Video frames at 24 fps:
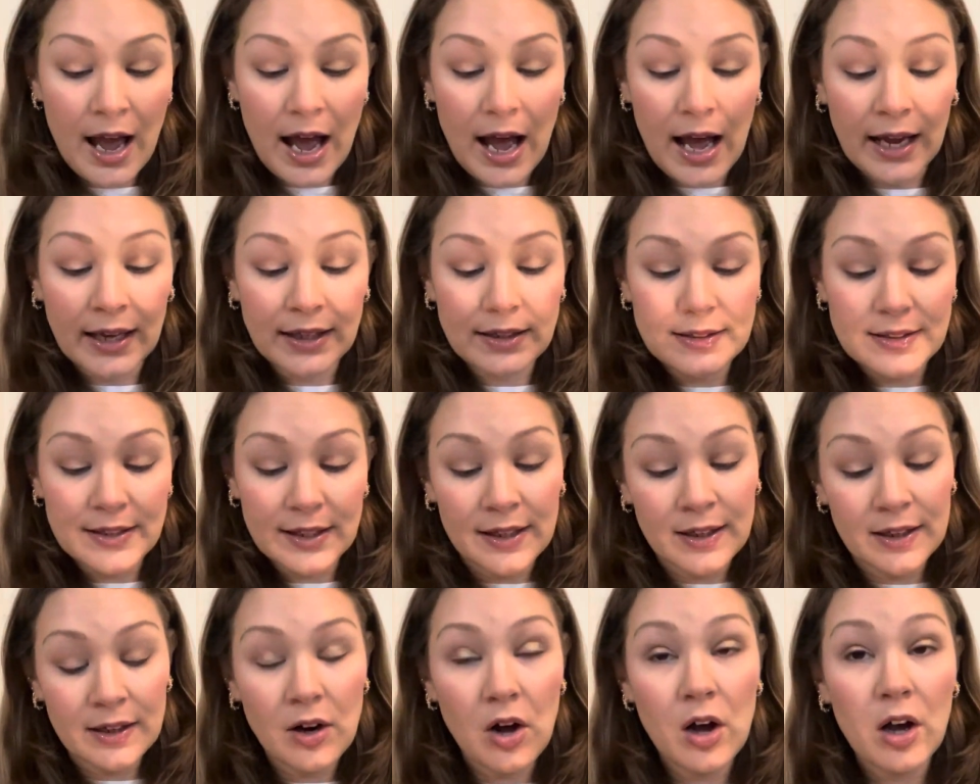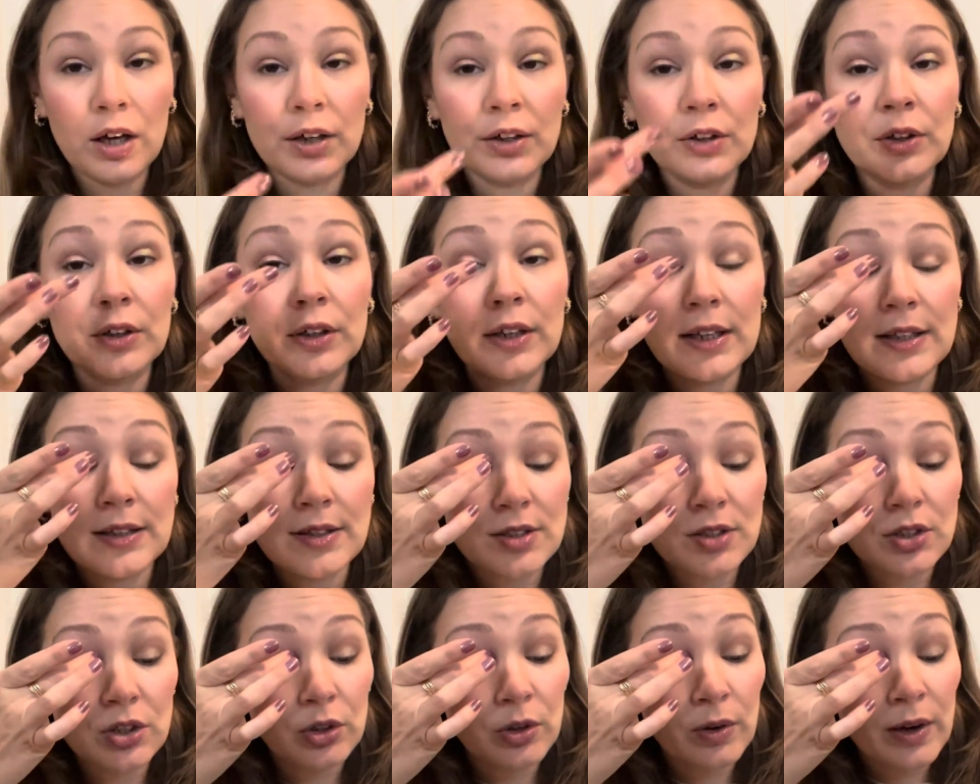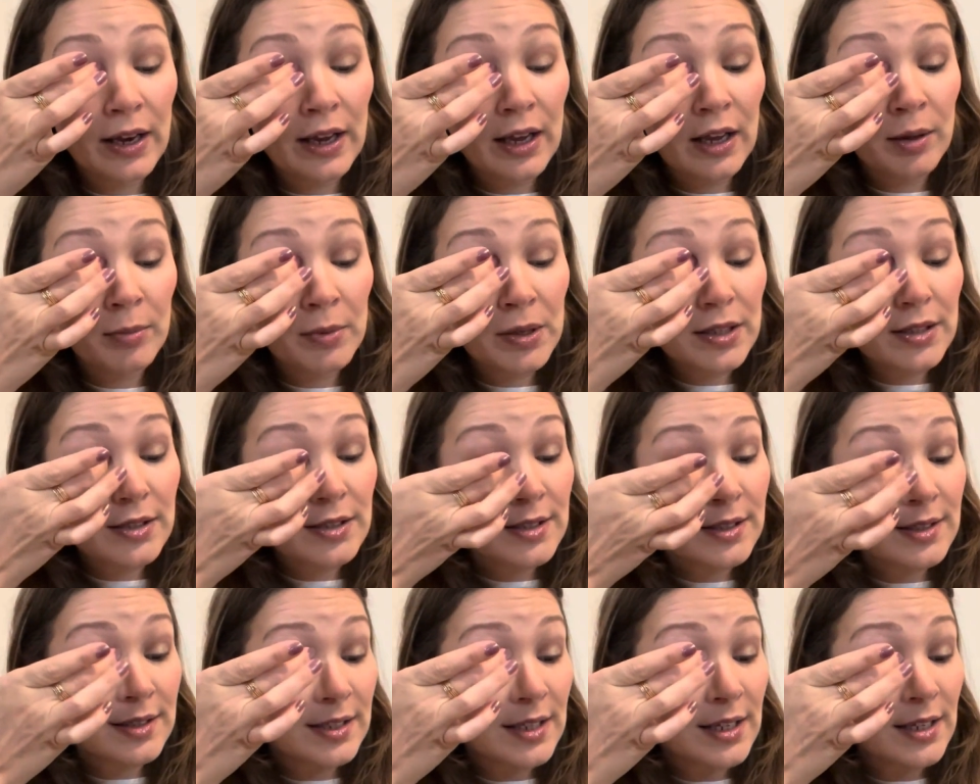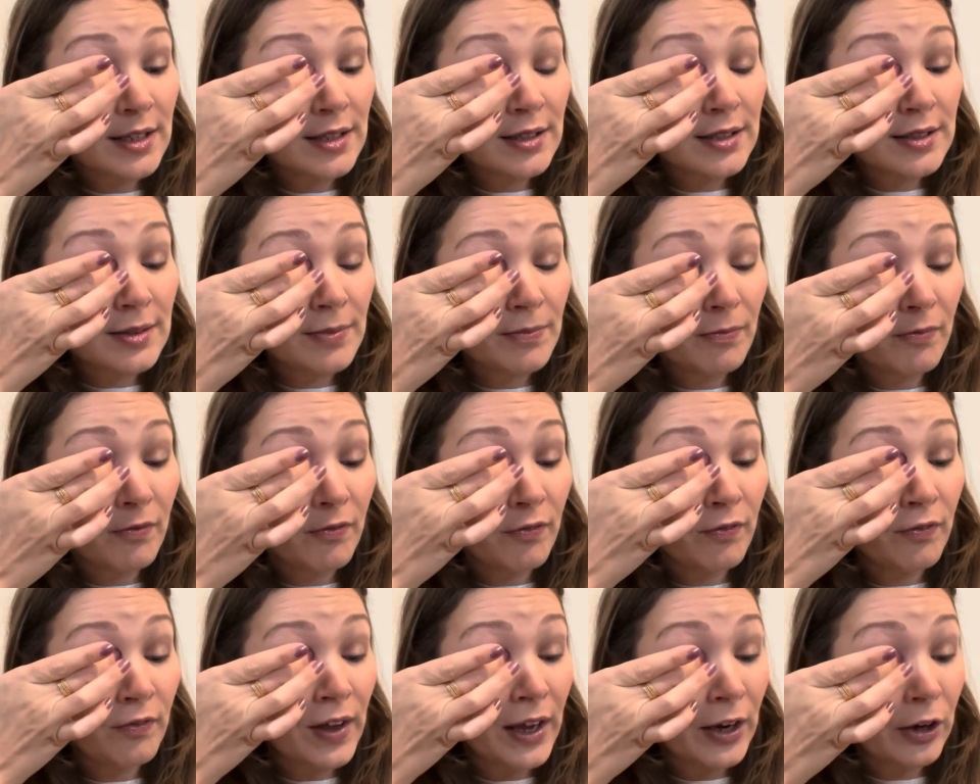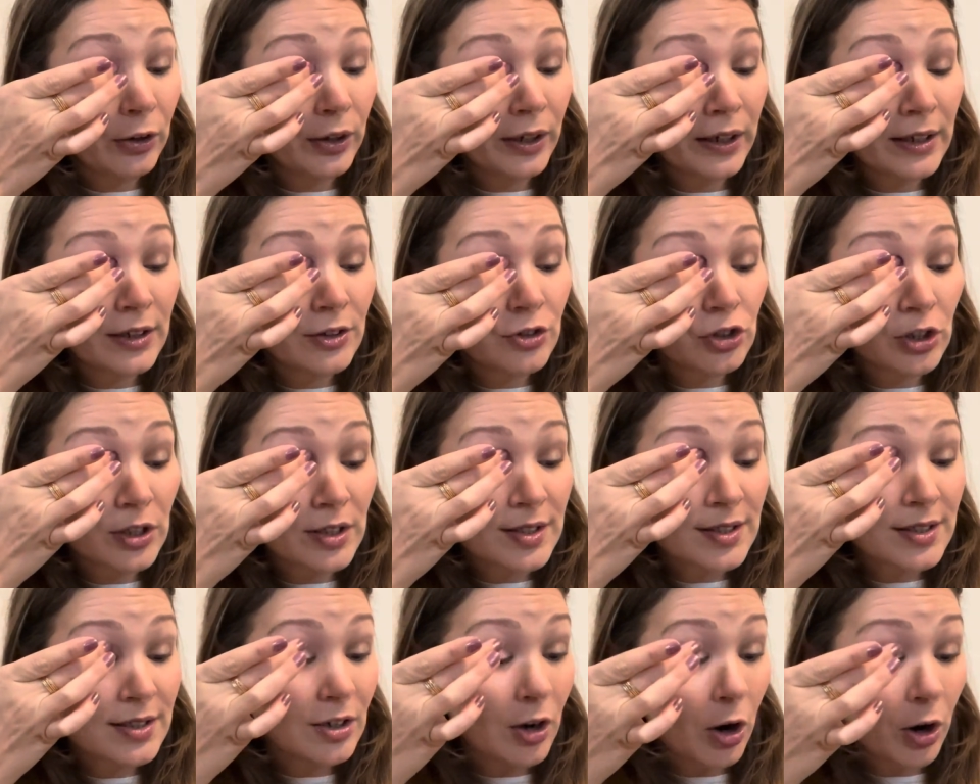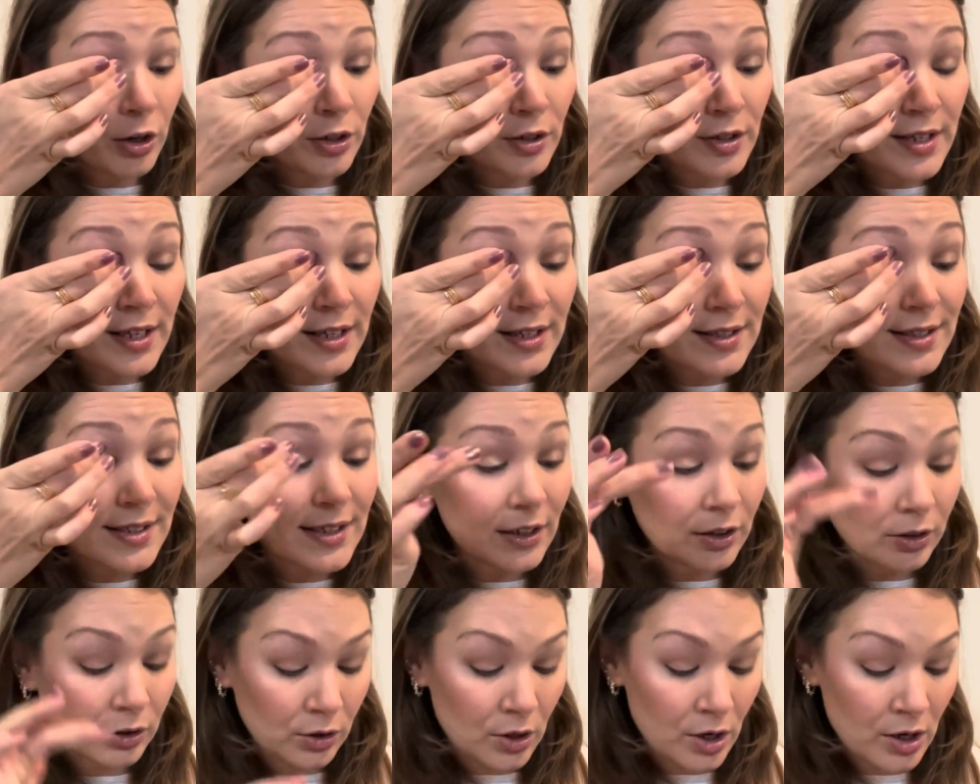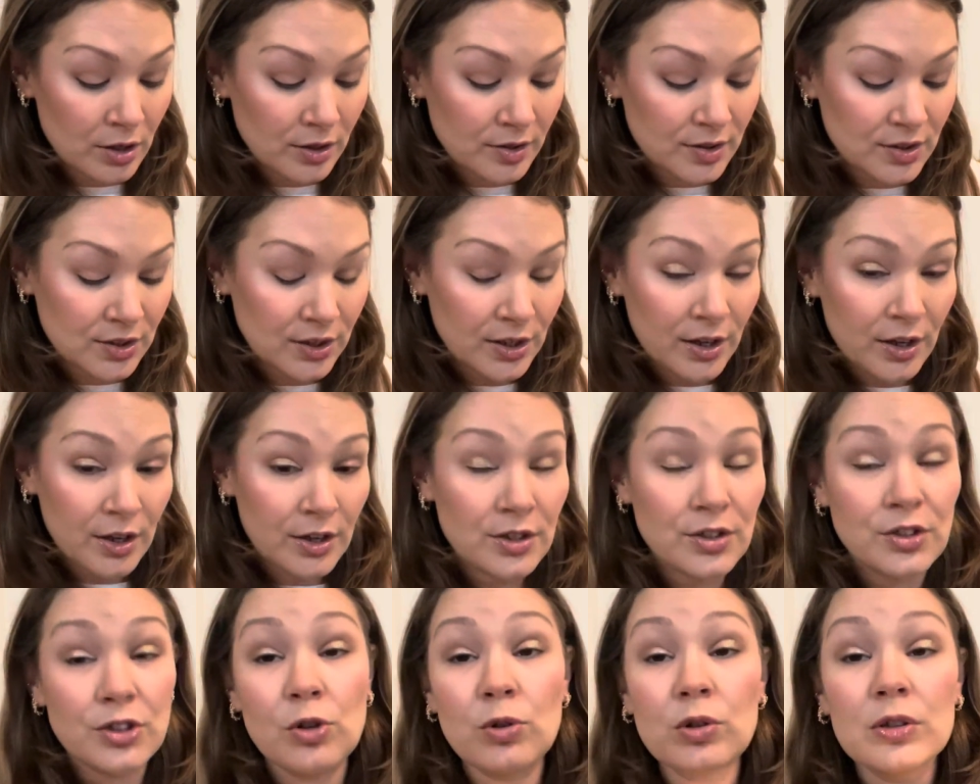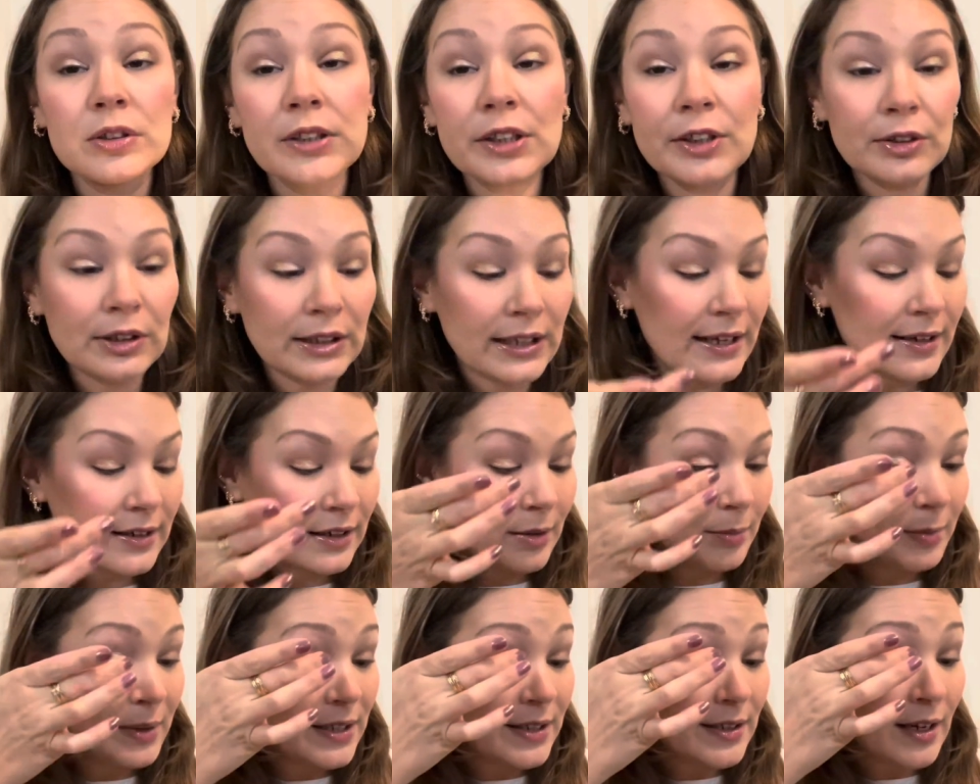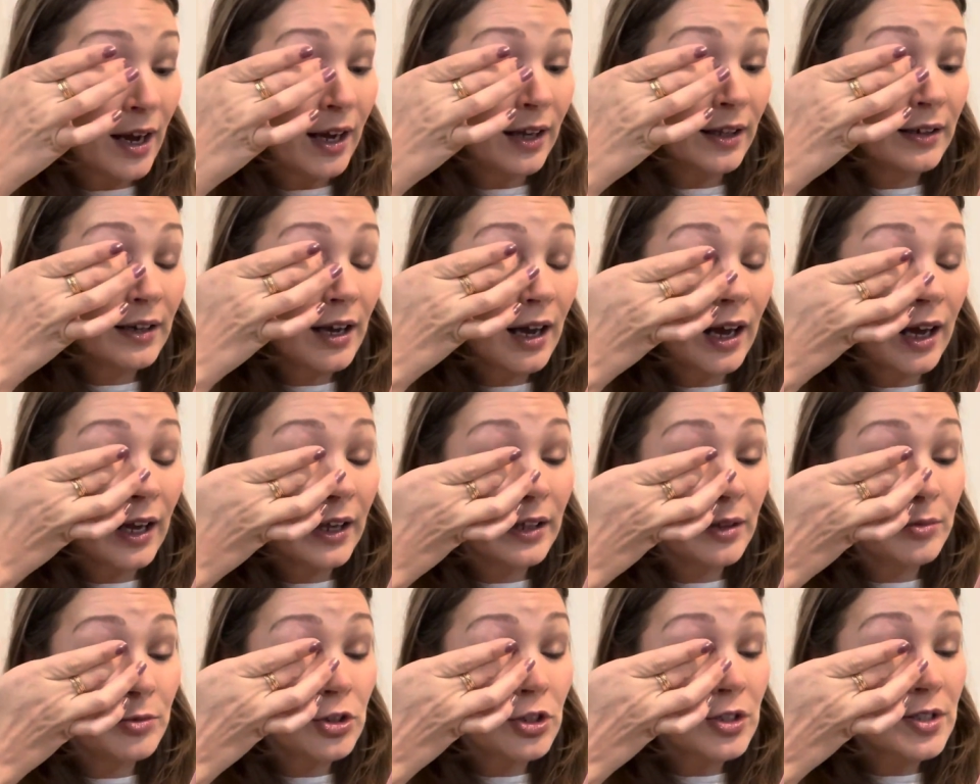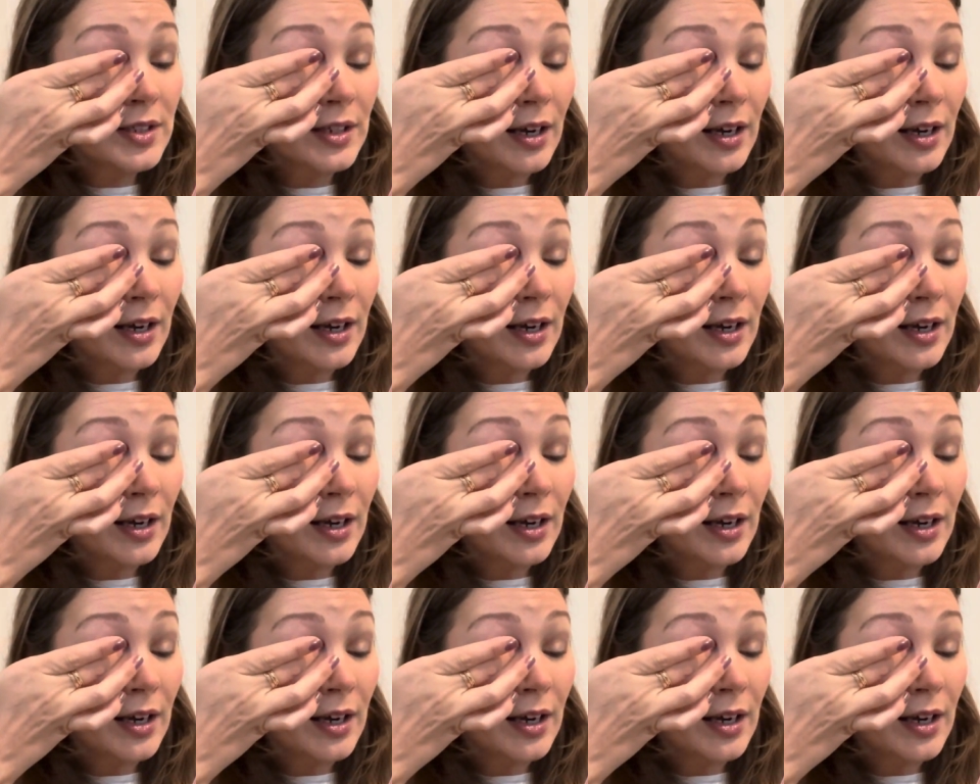I did on her Instagram see some very just artistic looks. So clearly it can be done. I am just